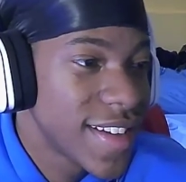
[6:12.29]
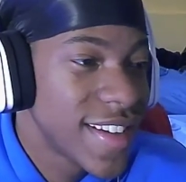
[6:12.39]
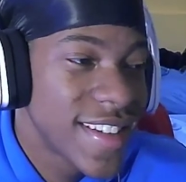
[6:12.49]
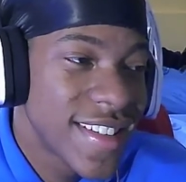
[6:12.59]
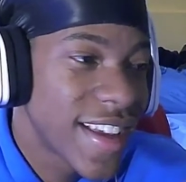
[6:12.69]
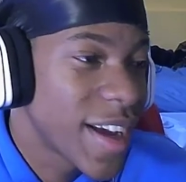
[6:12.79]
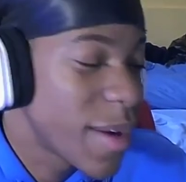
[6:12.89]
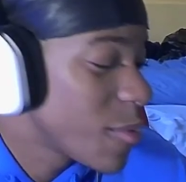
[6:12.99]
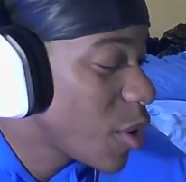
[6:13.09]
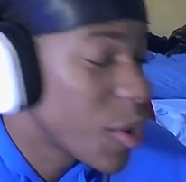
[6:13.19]
Stay humble.
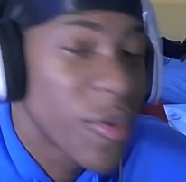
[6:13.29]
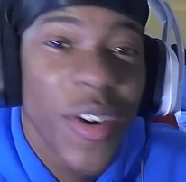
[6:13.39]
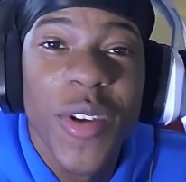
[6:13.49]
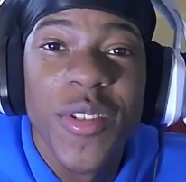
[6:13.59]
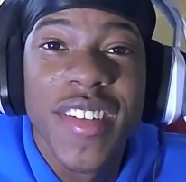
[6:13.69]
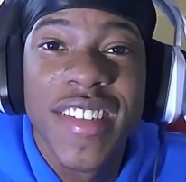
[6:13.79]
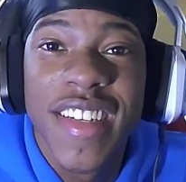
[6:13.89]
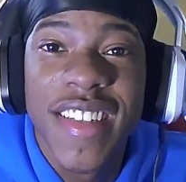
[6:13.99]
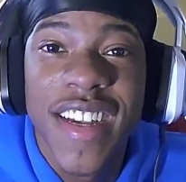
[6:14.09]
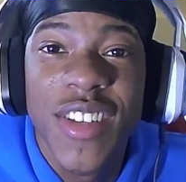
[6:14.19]
On the road to
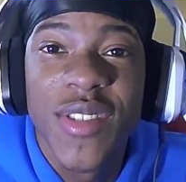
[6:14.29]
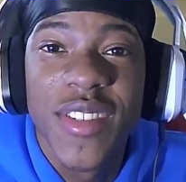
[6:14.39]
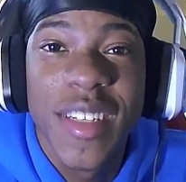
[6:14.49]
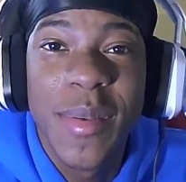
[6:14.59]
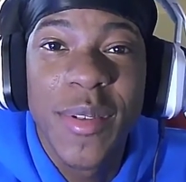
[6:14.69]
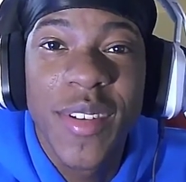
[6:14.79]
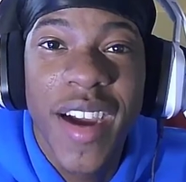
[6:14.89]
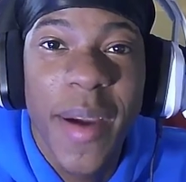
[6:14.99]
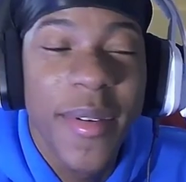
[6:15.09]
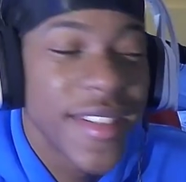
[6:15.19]
600
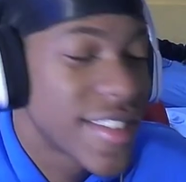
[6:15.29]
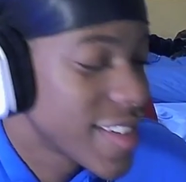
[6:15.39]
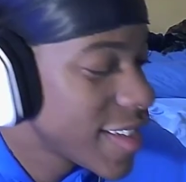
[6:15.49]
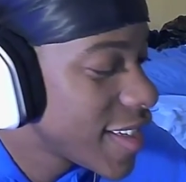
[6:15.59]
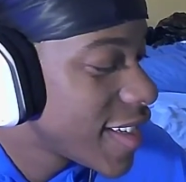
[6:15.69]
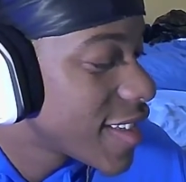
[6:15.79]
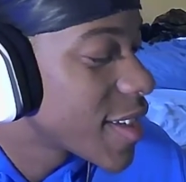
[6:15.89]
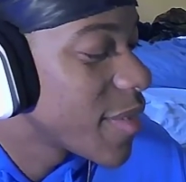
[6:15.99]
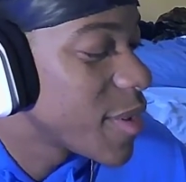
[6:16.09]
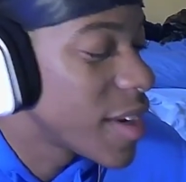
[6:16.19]
subscribers. So if
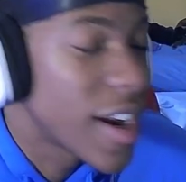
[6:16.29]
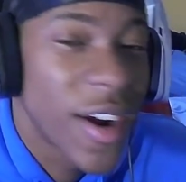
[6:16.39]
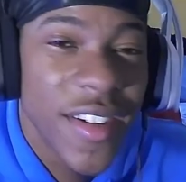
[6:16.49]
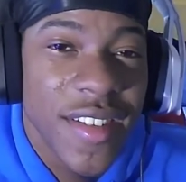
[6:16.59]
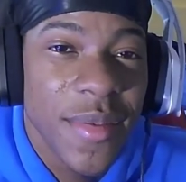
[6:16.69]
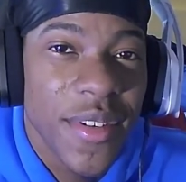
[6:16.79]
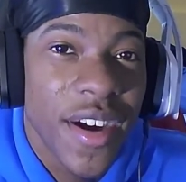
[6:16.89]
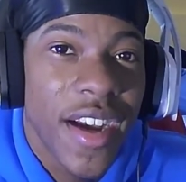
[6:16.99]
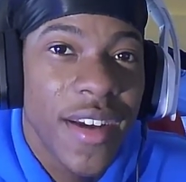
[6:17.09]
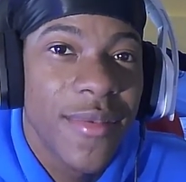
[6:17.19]
you're not already
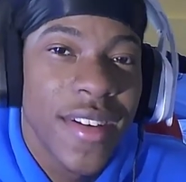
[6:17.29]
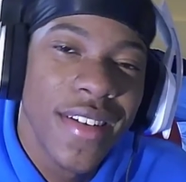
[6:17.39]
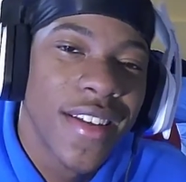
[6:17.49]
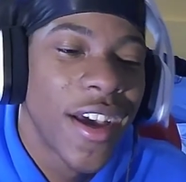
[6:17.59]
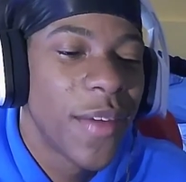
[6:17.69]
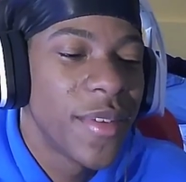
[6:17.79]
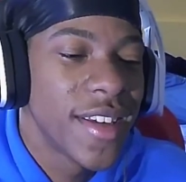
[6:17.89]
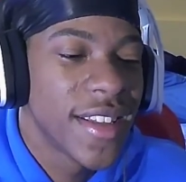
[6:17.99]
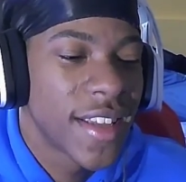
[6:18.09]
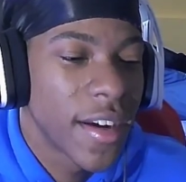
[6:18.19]
subscribed, help me get
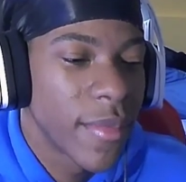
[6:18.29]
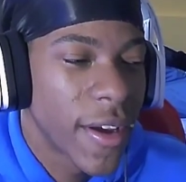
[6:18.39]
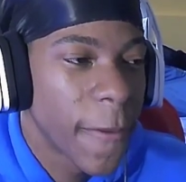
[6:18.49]
there, man.